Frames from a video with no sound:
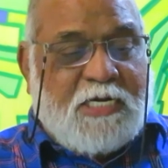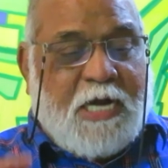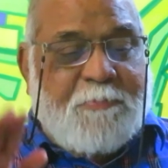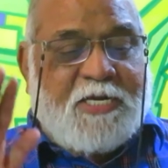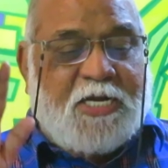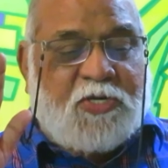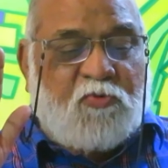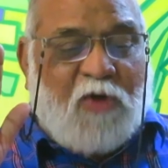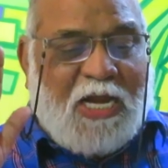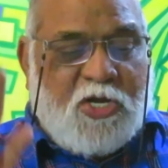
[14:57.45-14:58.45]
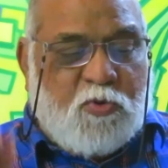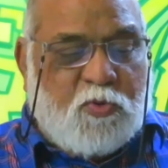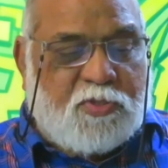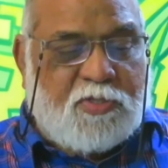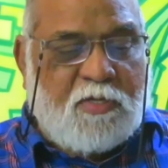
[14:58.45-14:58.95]
Committed to
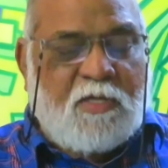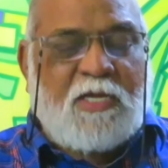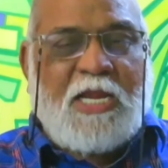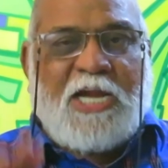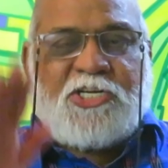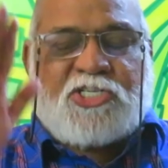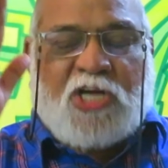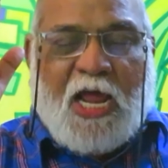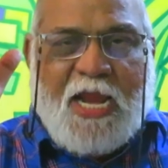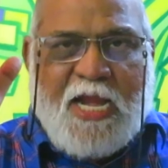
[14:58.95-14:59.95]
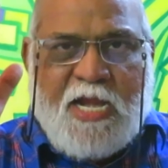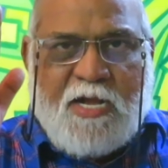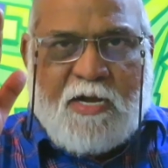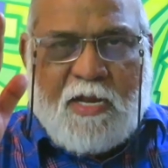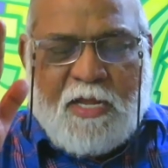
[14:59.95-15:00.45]
values
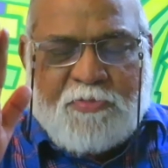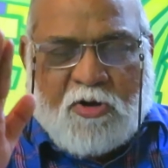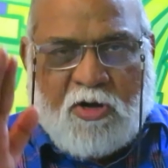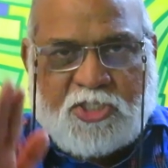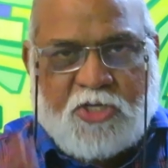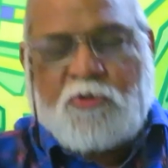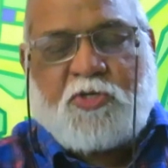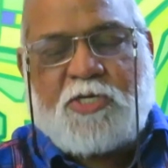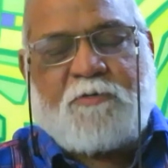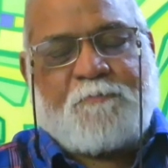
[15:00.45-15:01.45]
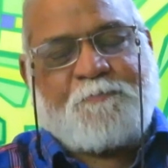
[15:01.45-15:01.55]
enshrined in the constitution.